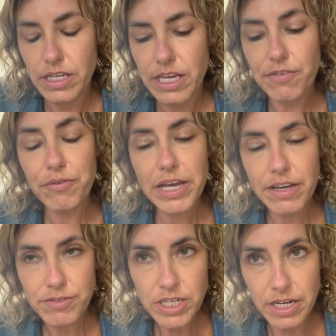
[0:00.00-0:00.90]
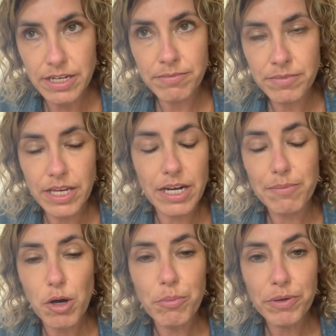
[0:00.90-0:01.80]
If we have time, and I'm
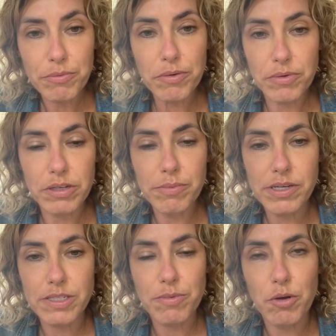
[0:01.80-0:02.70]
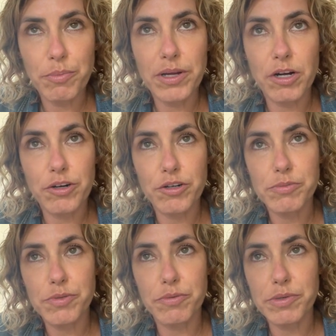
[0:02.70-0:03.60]
hoping we will, because I'm hoping our
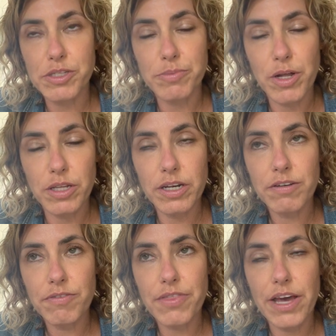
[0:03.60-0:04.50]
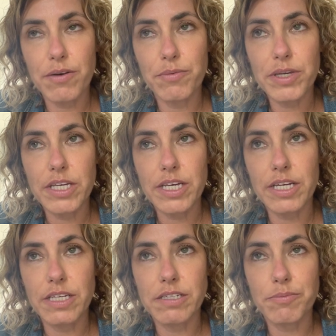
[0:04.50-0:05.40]
groups will be small enough that we
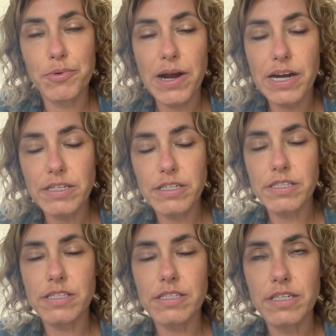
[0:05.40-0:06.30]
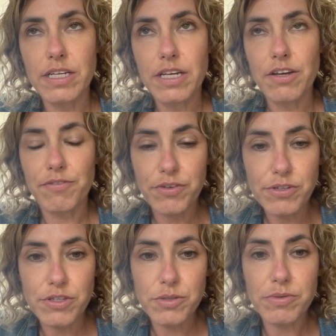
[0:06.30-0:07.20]
can practice
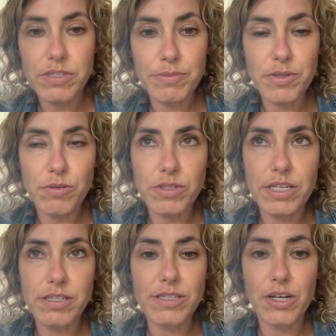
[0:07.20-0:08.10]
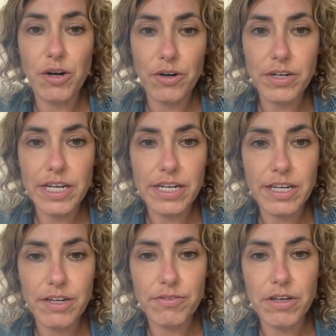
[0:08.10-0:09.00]
verses with some of those kids that aren't getting
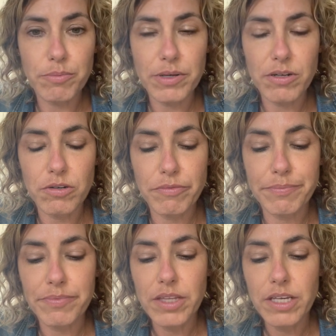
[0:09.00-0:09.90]
enough help at home.